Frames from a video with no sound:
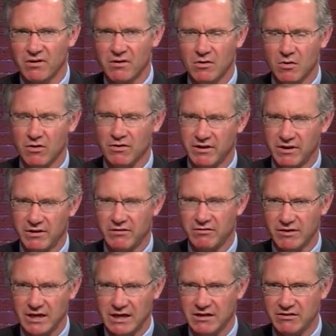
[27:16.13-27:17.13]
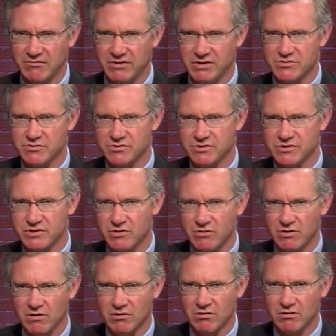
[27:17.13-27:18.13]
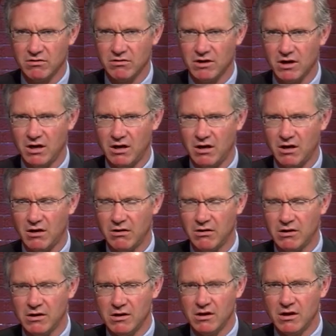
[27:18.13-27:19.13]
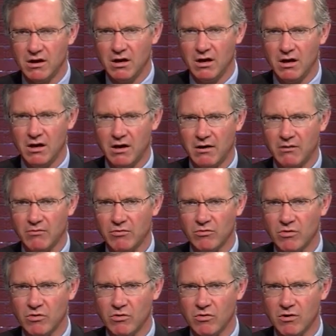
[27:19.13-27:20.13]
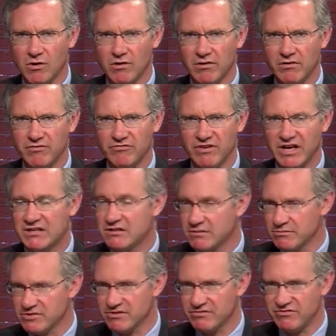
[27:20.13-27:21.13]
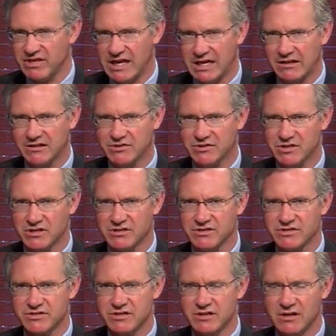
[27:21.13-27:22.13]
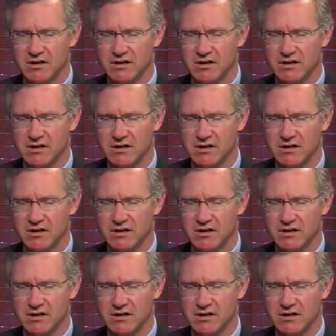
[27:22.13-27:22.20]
or the individuals who are the victims of negligence